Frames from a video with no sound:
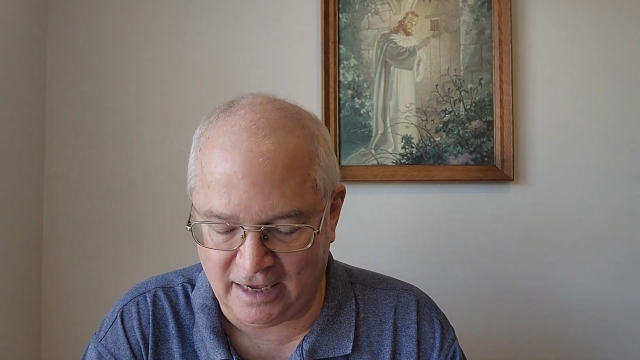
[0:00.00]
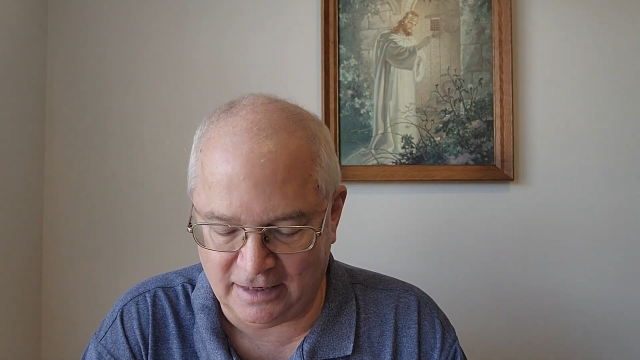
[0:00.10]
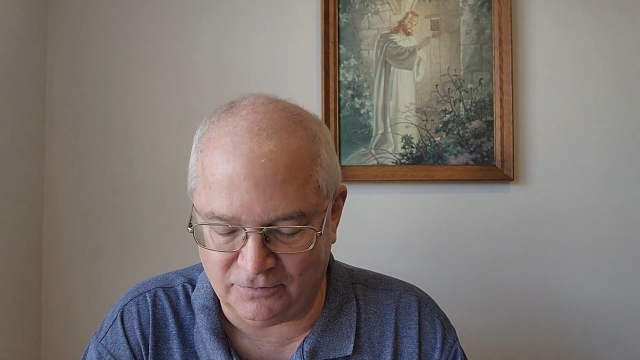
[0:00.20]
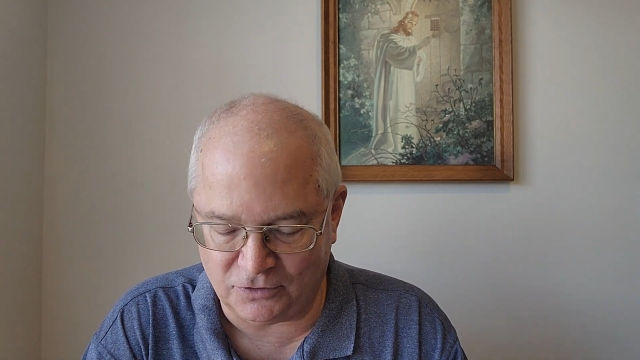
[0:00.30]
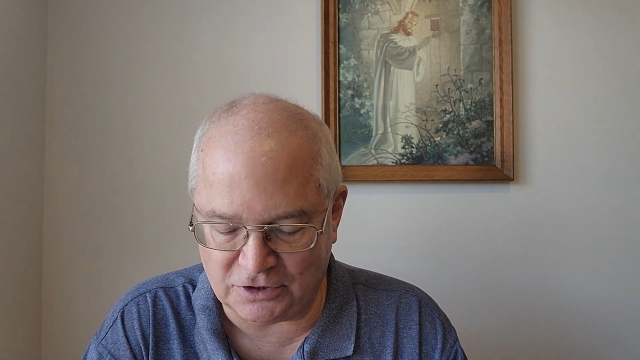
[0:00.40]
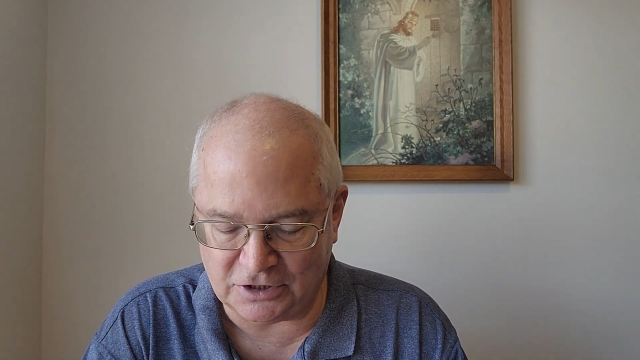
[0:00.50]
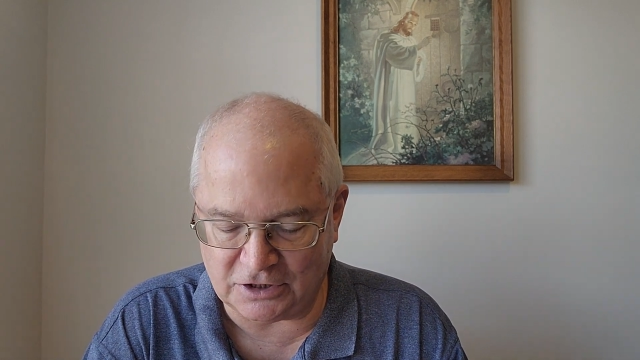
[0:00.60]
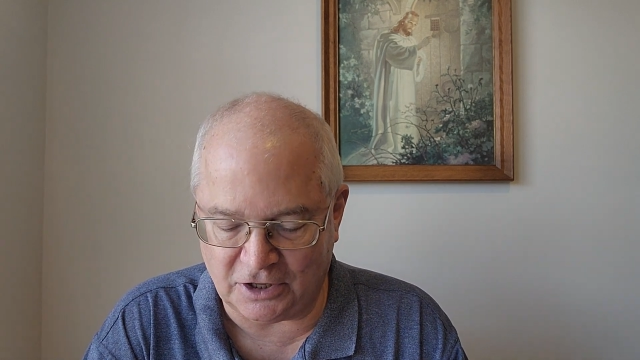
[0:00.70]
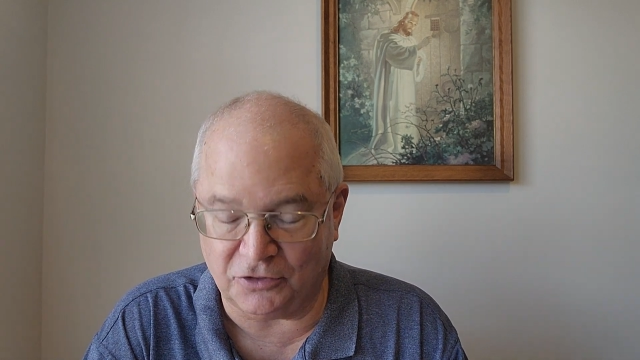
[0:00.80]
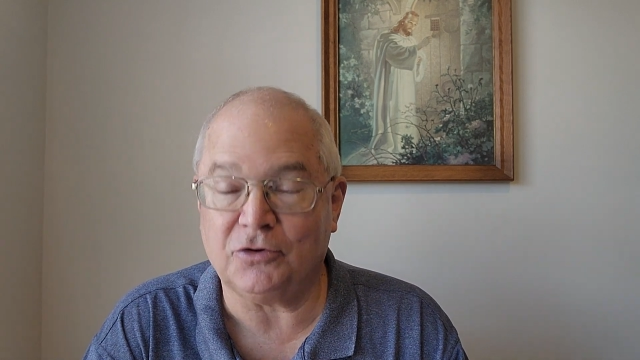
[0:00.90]
in
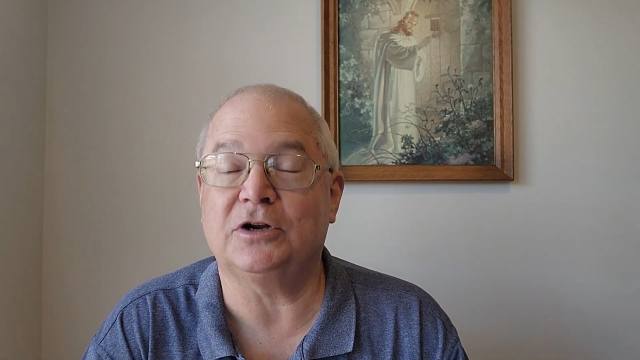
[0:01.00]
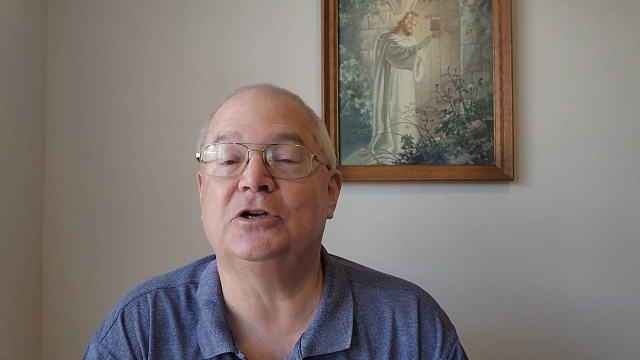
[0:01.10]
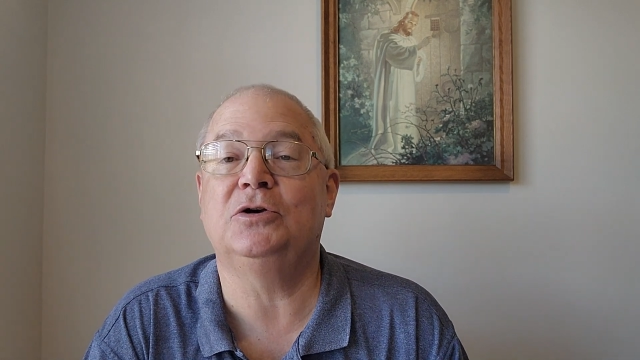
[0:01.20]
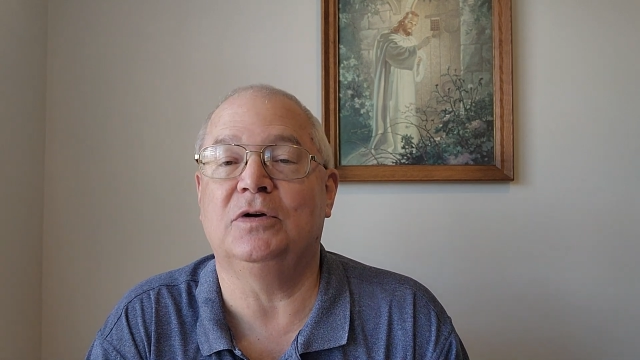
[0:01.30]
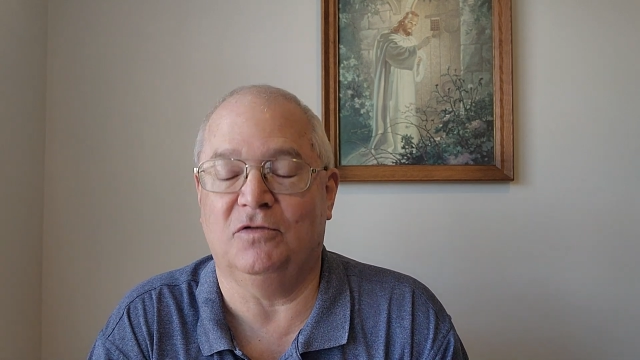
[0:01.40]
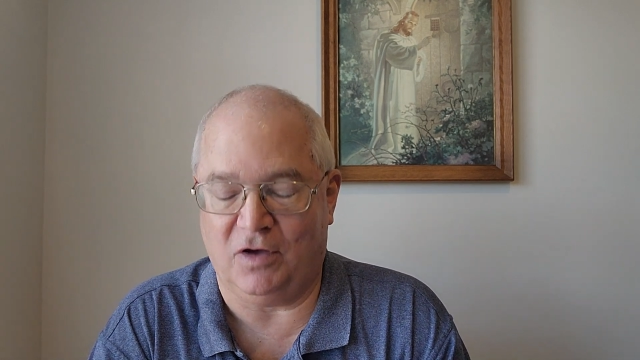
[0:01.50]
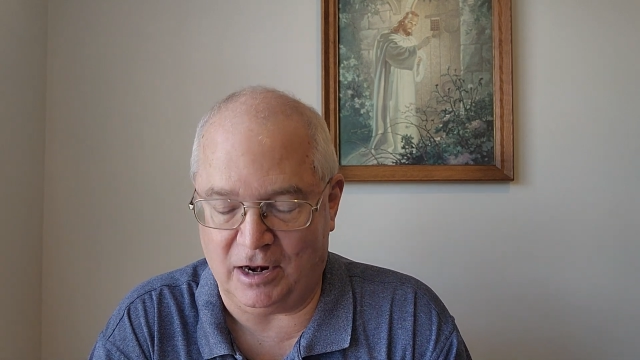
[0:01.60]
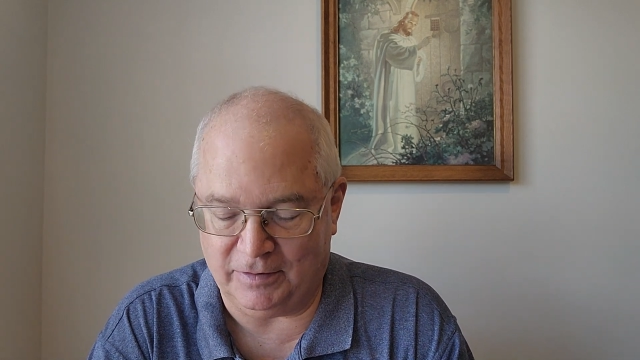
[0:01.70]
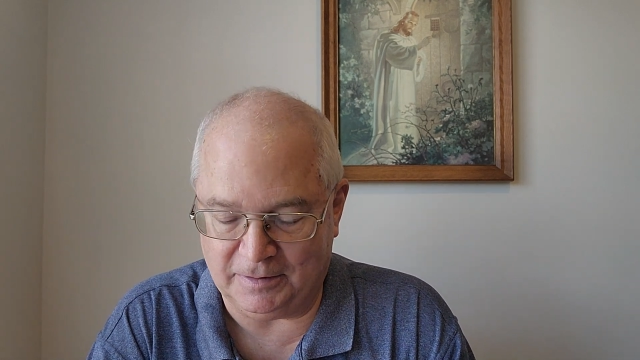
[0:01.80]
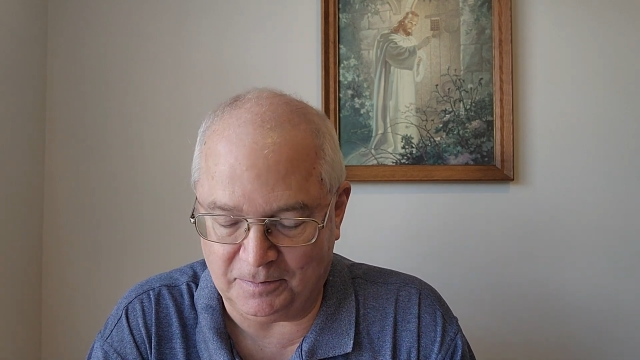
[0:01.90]
verses 32 and
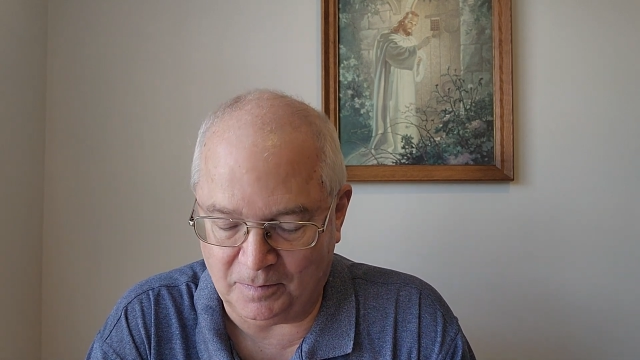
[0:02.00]
following.